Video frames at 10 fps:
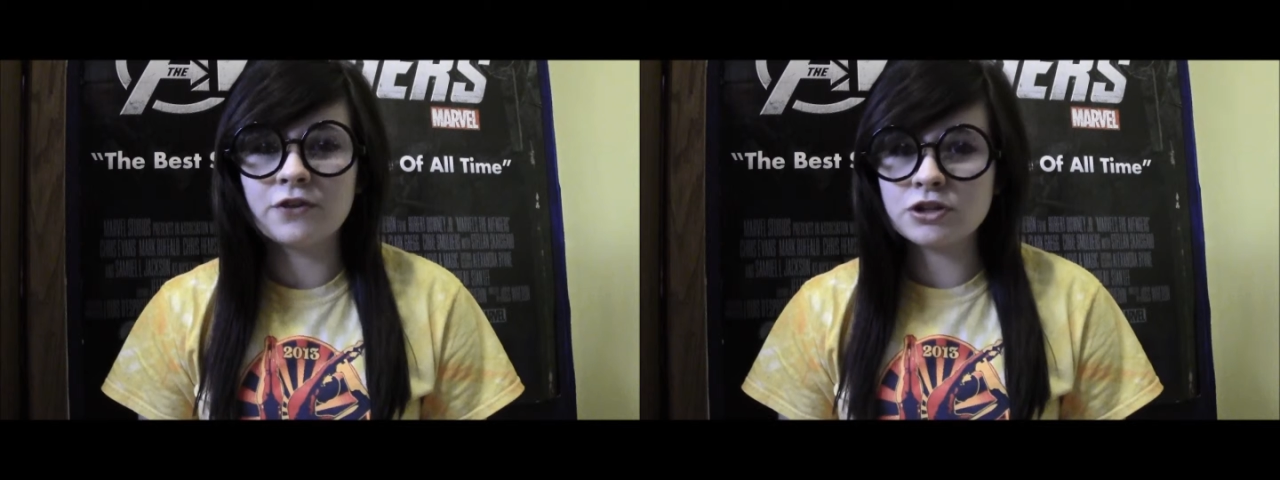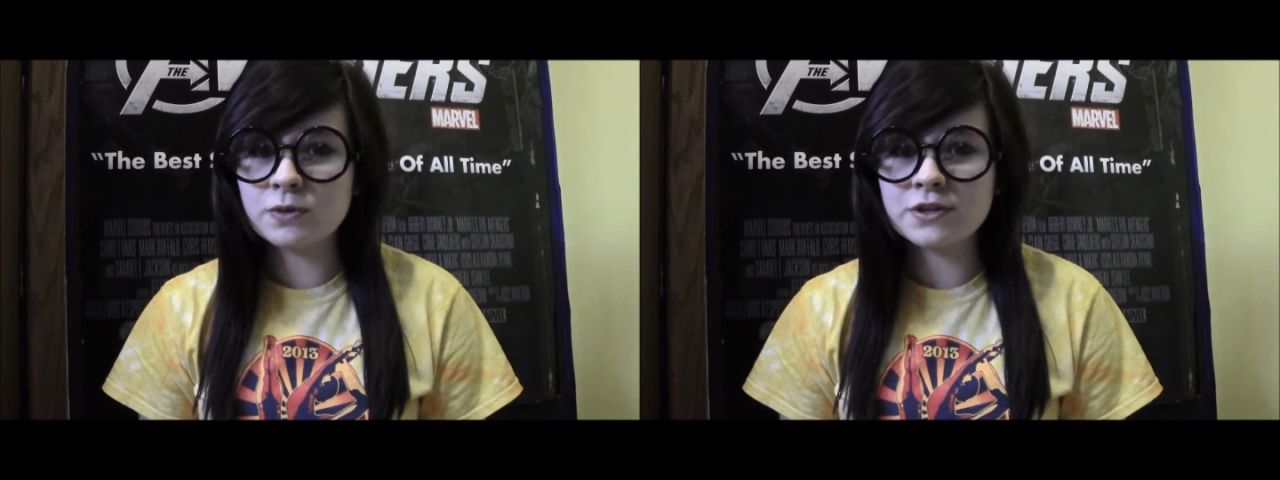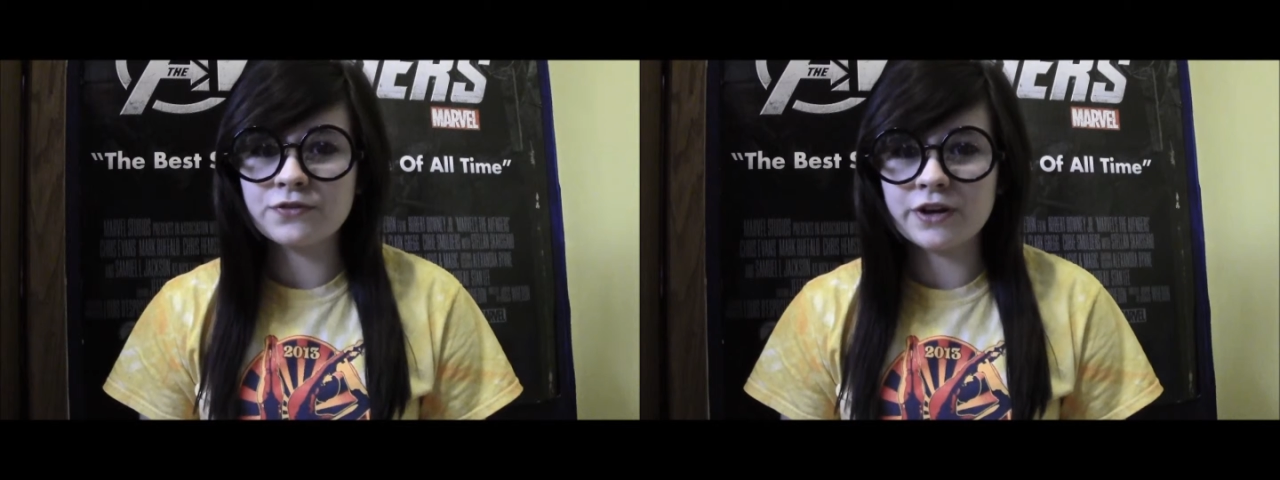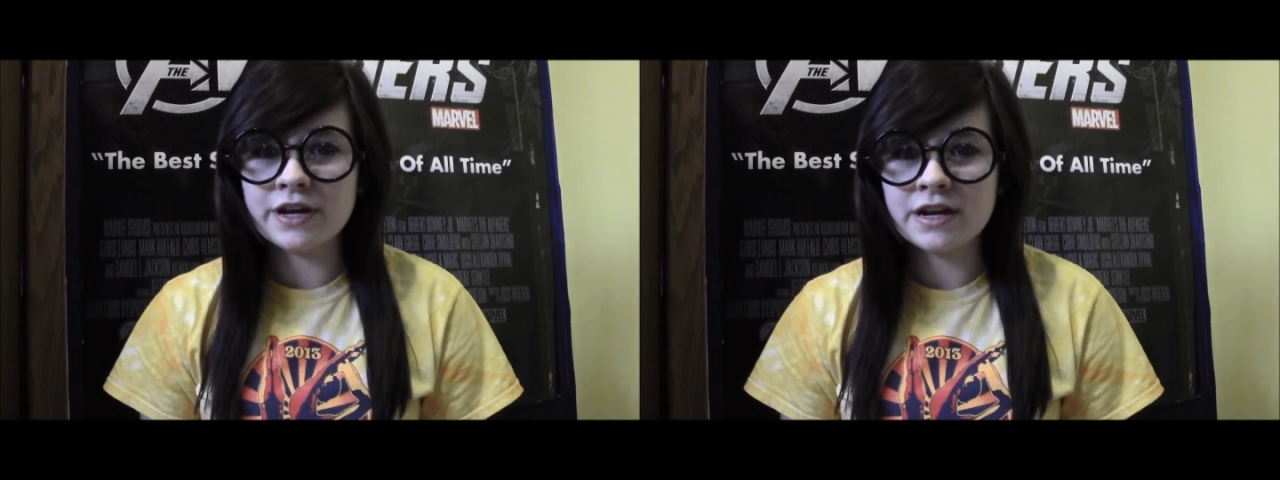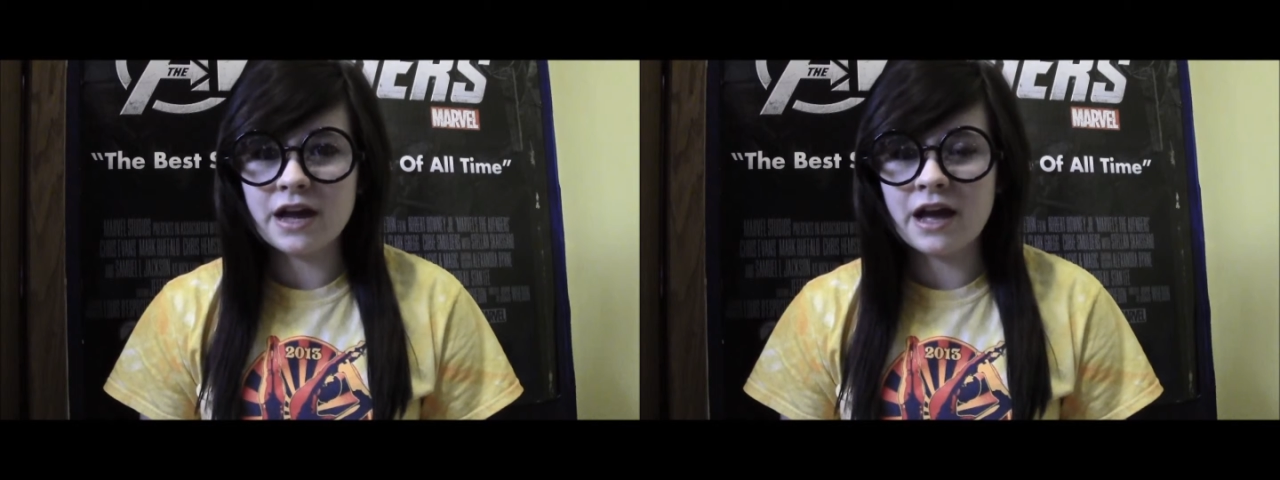first one's free,
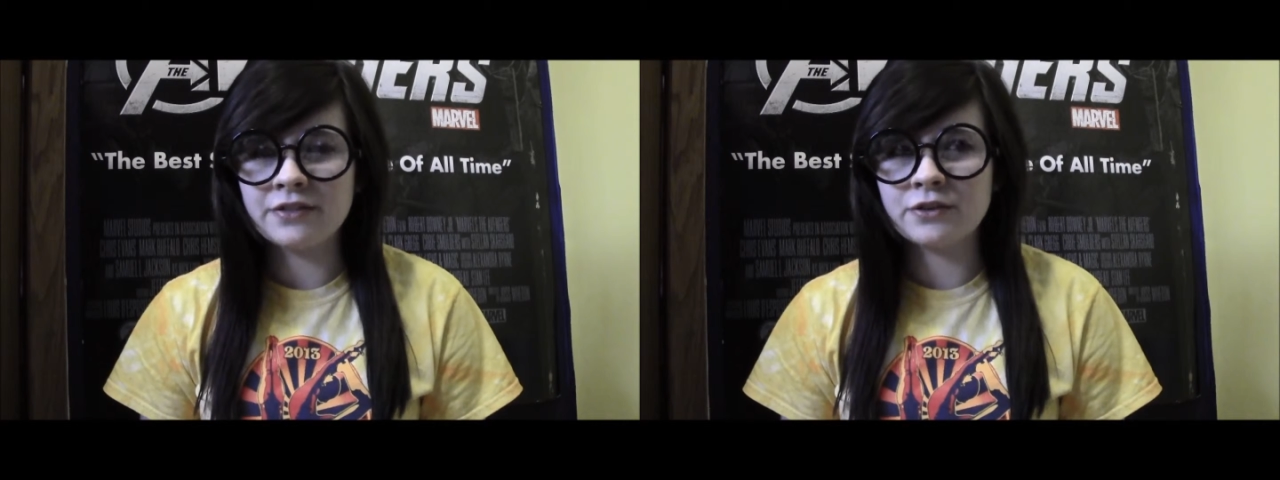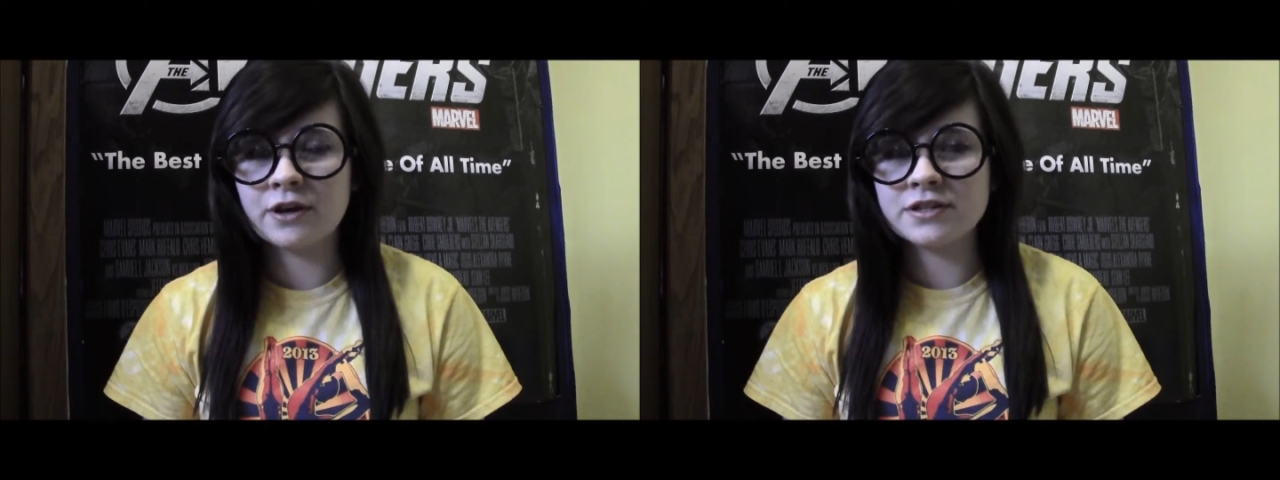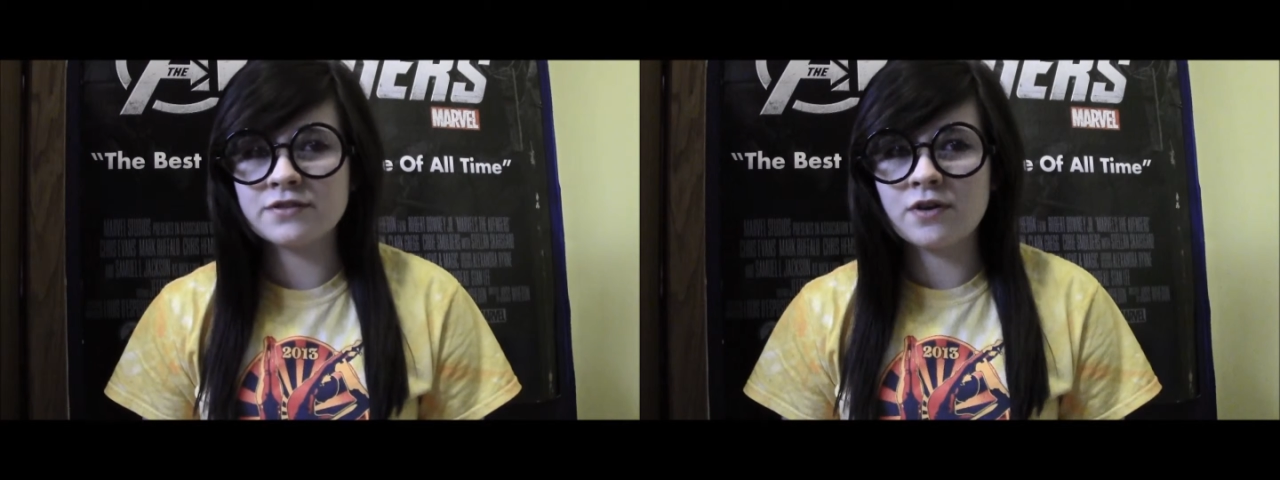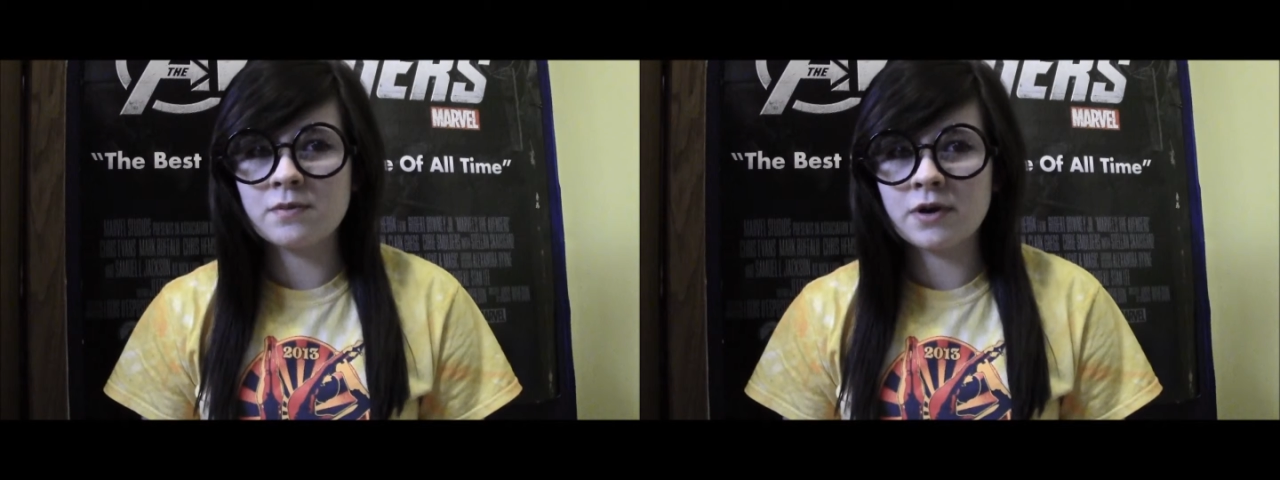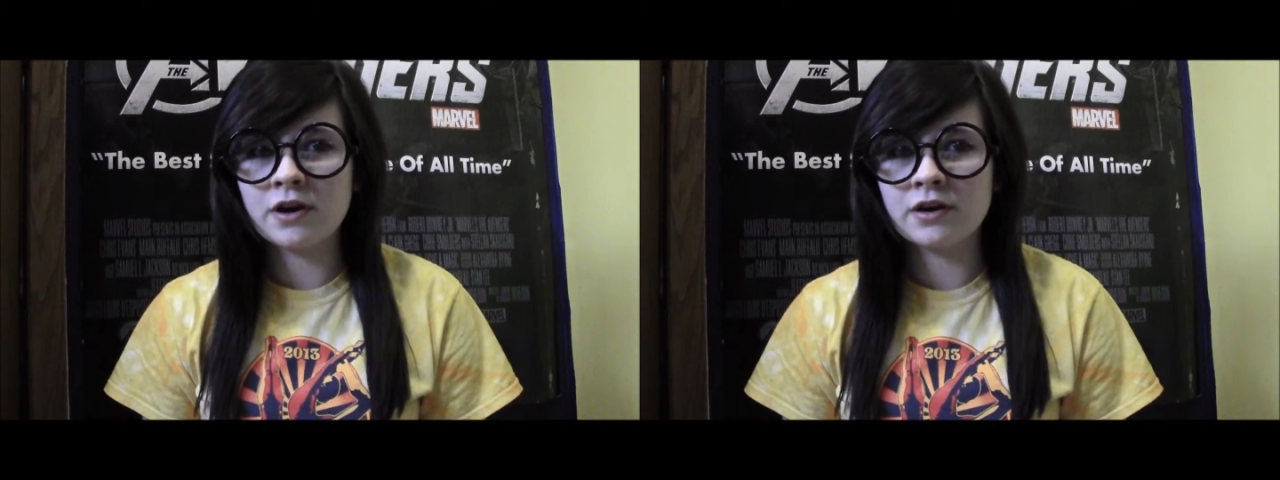and the rest of
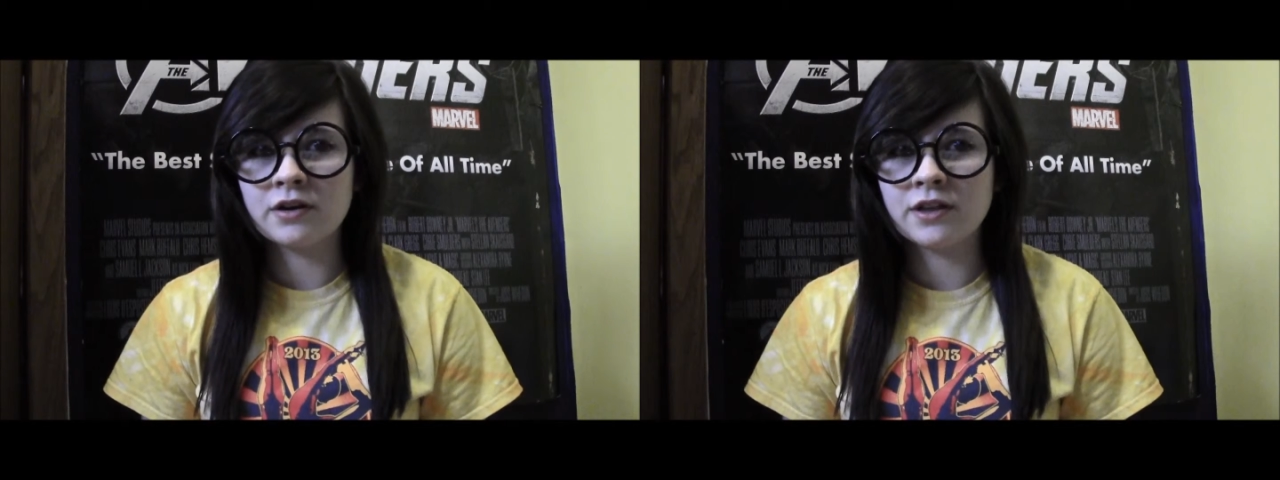them are